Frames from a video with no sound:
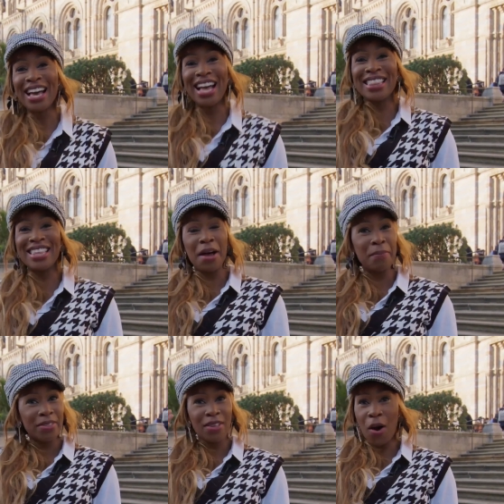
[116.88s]
and
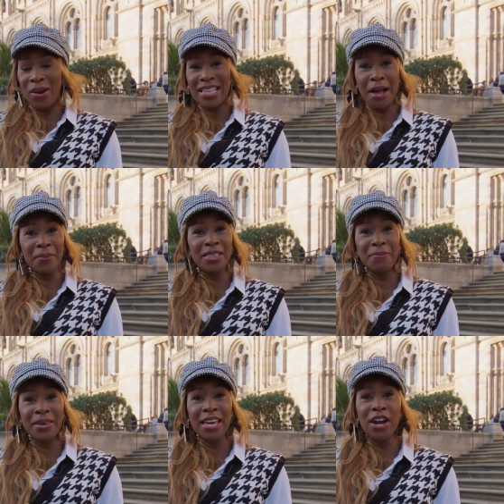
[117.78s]
I'm always happy to
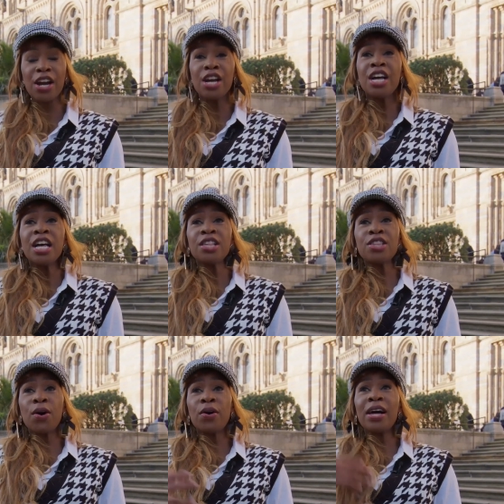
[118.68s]
be here.
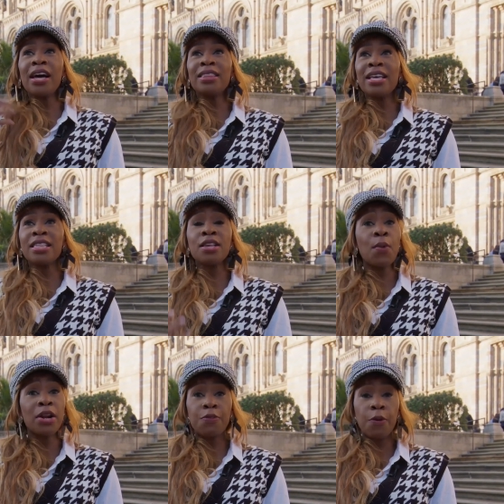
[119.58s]
So this is a
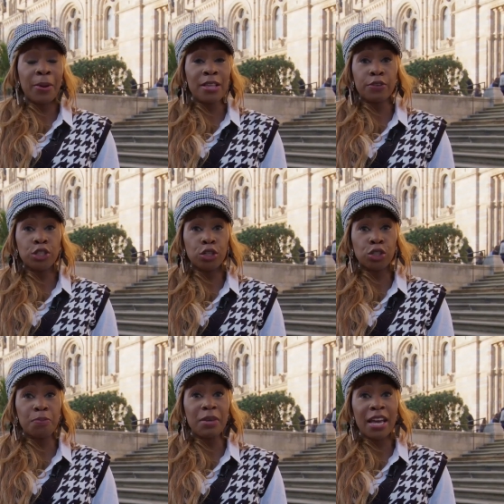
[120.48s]
wonderful place for
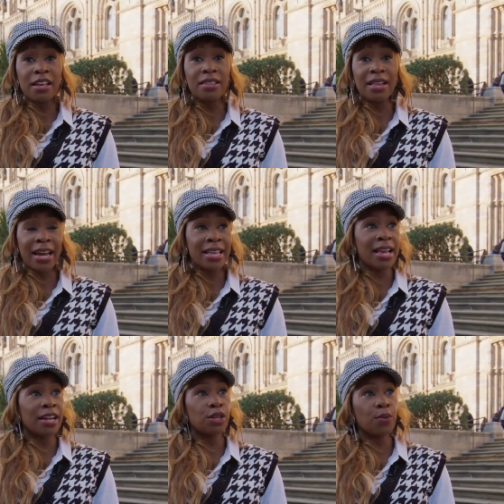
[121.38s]
children because, like I
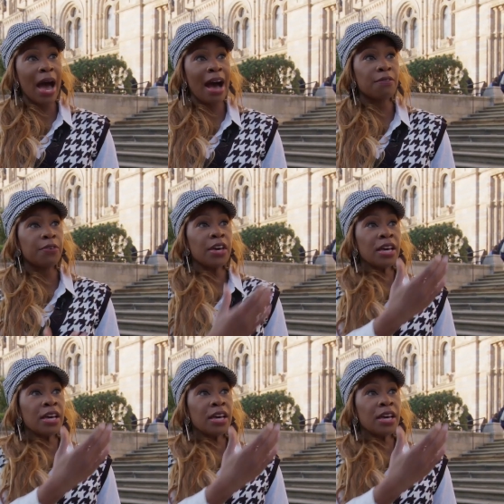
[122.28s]
said, you have